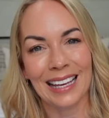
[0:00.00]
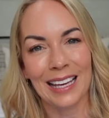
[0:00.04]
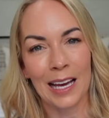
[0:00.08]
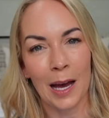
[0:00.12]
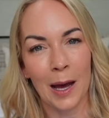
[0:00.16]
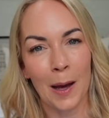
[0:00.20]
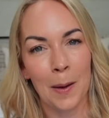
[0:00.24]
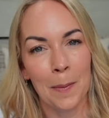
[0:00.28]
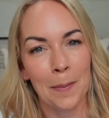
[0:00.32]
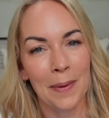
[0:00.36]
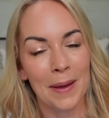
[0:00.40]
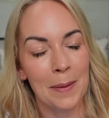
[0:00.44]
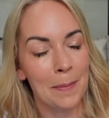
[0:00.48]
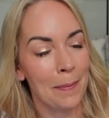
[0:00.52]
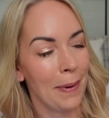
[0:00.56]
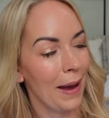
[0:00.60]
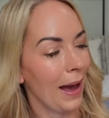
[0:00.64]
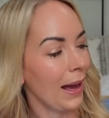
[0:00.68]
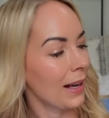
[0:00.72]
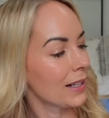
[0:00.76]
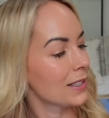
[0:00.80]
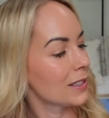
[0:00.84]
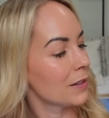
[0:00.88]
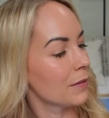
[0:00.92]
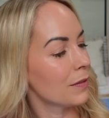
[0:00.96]
come in
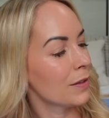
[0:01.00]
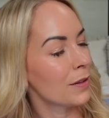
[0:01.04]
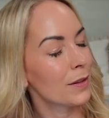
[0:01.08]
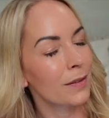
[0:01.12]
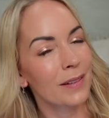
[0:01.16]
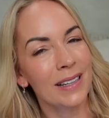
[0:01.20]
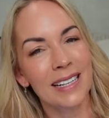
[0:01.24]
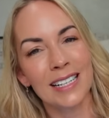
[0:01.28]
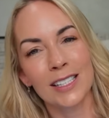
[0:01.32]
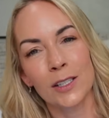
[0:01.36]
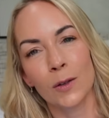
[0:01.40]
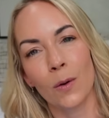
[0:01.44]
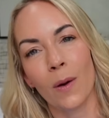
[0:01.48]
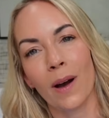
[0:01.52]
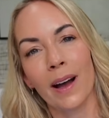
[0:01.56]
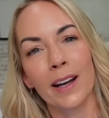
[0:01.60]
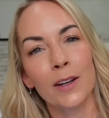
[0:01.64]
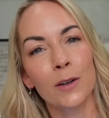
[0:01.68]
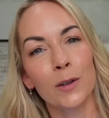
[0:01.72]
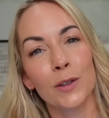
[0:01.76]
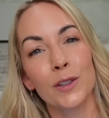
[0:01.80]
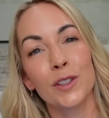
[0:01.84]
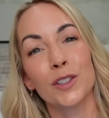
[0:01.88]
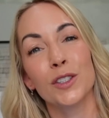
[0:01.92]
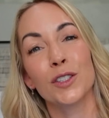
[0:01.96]
packs of three, so I
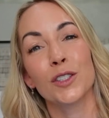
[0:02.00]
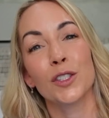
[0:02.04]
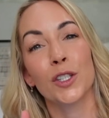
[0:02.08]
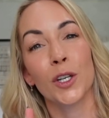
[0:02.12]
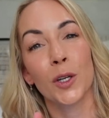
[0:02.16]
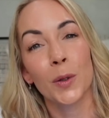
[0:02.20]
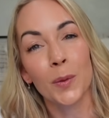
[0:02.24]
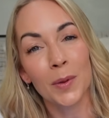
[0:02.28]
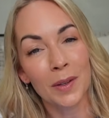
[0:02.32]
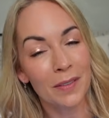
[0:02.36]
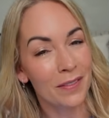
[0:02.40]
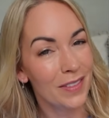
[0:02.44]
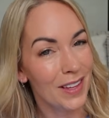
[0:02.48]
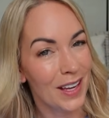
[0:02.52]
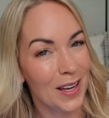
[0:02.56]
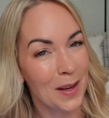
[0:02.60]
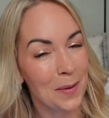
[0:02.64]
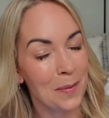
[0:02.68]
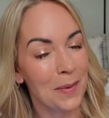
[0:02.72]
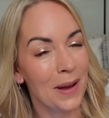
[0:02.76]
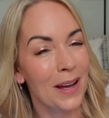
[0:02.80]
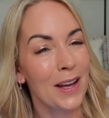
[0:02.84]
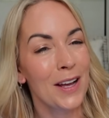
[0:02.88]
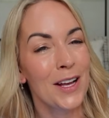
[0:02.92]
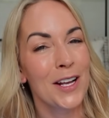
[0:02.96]
ordered two of
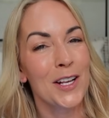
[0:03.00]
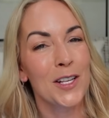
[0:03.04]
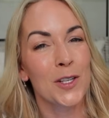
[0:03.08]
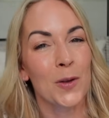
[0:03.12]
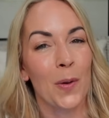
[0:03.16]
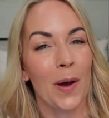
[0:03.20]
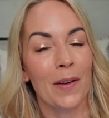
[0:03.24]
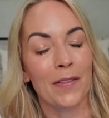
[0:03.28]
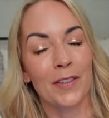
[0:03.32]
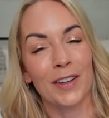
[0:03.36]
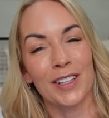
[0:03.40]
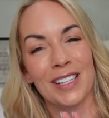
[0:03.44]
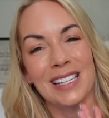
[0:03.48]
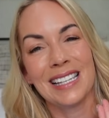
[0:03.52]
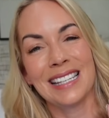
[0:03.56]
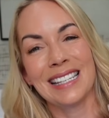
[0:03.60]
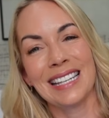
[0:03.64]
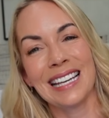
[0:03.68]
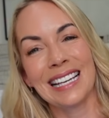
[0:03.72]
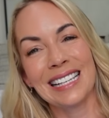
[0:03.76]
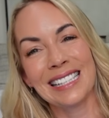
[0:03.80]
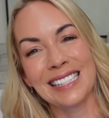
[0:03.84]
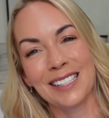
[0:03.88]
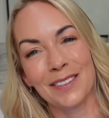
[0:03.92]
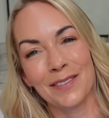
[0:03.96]
them. So I've got
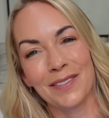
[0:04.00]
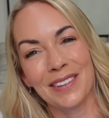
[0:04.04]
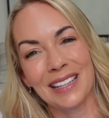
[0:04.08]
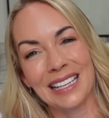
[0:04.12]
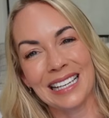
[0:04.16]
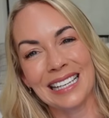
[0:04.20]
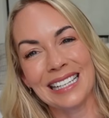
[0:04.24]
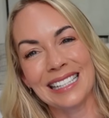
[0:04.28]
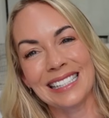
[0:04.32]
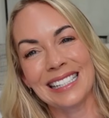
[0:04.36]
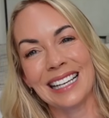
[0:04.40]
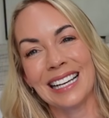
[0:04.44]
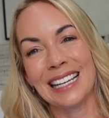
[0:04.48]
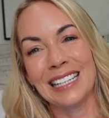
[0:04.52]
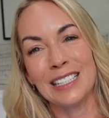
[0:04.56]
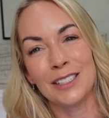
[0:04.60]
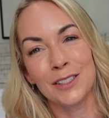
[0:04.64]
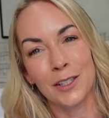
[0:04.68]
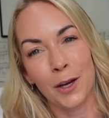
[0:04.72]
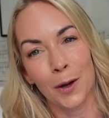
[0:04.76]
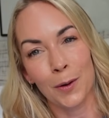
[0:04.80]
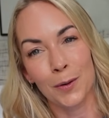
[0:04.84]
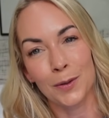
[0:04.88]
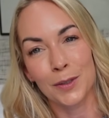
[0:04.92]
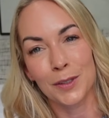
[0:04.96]
six of these in
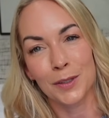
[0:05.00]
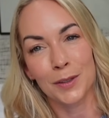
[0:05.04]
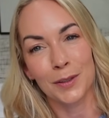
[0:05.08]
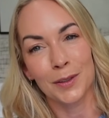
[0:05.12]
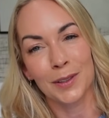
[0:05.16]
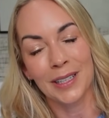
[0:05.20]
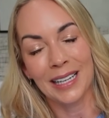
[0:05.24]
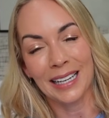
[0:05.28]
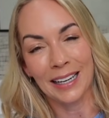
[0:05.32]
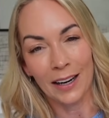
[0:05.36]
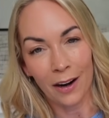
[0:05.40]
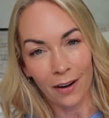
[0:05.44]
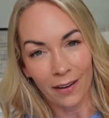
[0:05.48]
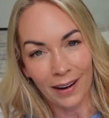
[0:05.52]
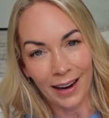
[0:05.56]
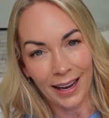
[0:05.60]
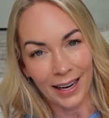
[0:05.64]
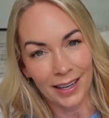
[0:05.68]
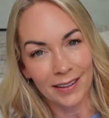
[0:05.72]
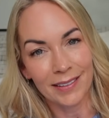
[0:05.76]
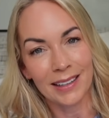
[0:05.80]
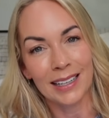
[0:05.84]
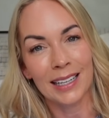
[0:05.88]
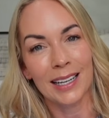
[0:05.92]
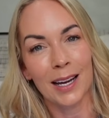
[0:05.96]
total in our
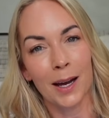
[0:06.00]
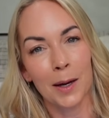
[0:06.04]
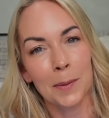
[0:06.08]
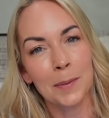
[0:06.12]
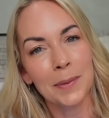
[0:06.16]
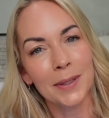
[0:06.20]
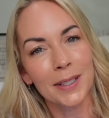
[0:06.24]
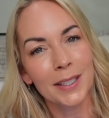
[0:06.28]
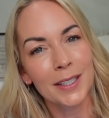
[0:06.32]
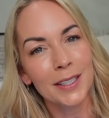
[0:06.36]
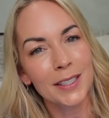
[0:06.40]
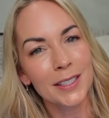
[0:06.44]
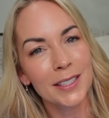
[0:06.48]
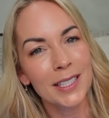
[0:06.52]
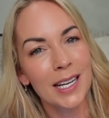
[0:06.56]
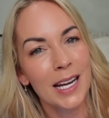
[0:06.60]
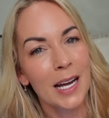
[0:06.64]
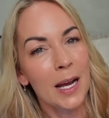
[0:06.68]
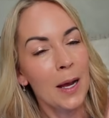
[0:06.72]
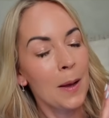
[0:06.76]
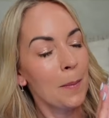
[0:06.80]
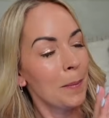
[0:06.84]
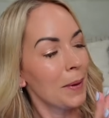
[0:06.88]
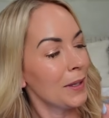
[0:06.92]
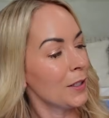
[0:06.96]
airing cupboard.
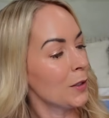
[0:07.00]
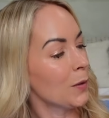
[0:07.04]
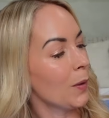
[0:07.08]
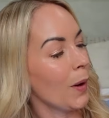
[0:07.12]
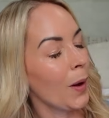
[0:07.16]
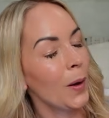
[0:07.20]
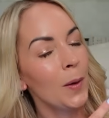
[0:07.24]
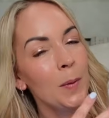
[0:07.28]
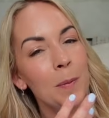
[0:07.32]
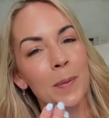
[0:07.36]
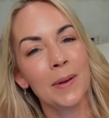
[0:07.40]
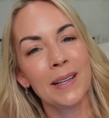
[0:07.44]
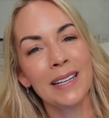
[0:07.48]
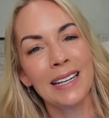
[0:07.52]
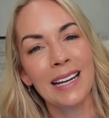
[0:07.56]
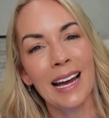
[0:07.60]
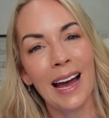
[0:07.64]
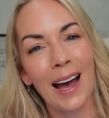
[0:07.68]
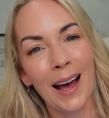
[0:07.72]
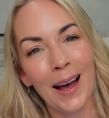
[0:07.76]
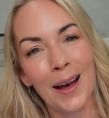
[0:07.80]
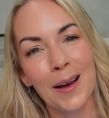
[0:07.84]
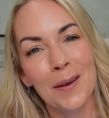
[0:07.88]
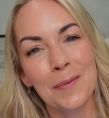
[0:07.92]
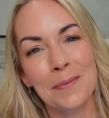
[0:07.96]
But you open it
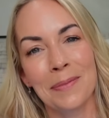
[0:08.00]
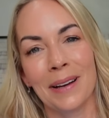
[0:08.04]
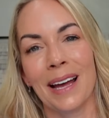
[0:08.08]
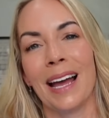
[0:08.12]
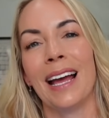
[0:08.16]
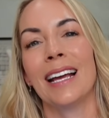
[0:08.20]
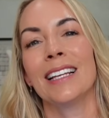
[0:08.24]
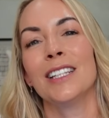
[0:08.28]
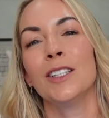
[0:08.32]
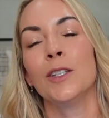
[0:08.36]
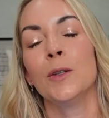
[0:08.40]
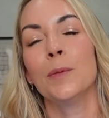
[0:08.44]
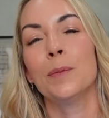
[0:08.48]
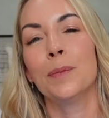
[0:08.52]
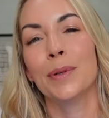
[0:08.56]
up and you